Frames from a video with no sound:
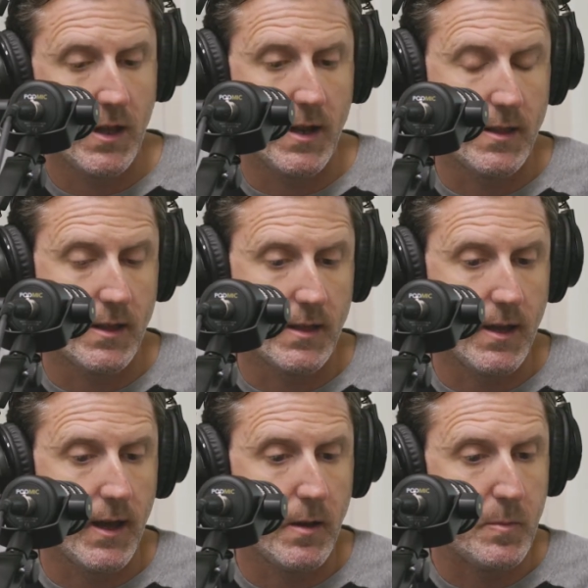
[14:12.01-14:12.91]
And I think
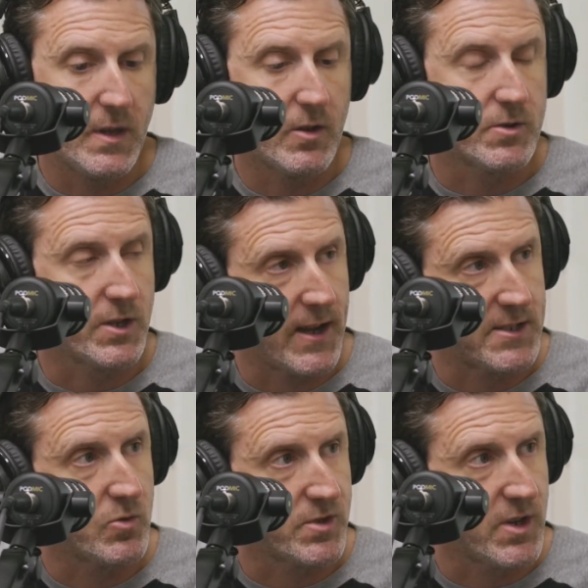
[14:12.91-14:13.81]
that me coaching high
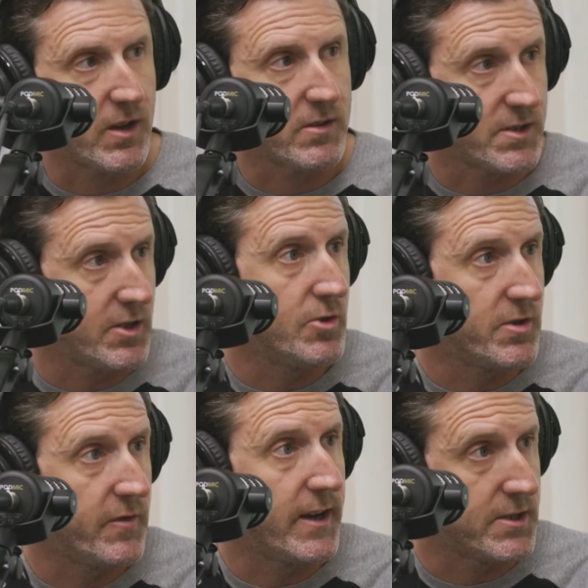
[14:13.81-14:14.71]
school soccer is a huge
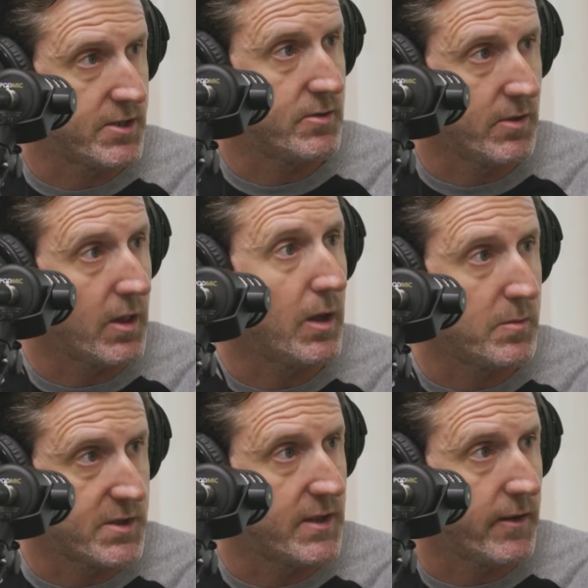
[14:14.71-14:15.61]
advantage to the
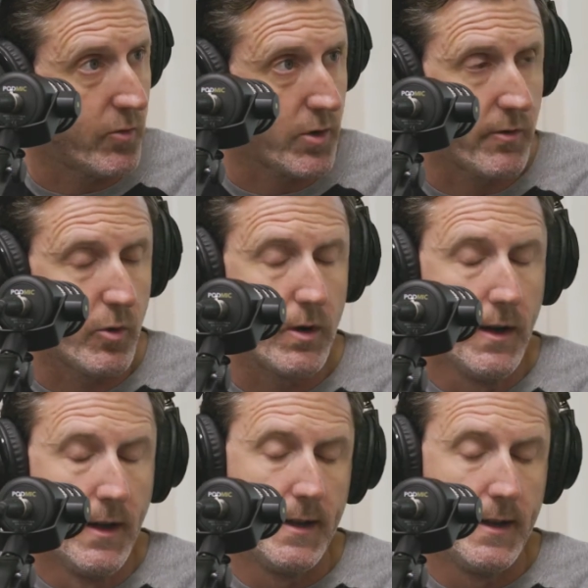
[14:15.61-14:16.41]
clubs that I've worked for.